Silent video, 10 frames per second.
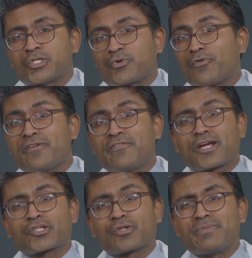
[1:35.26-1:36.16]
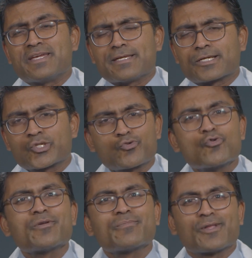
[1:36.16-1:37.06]
So we've actually been
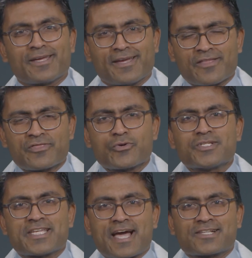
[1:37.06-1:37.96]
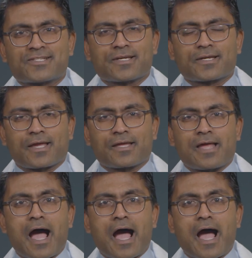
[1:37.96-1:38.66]
extremely enthusiastic and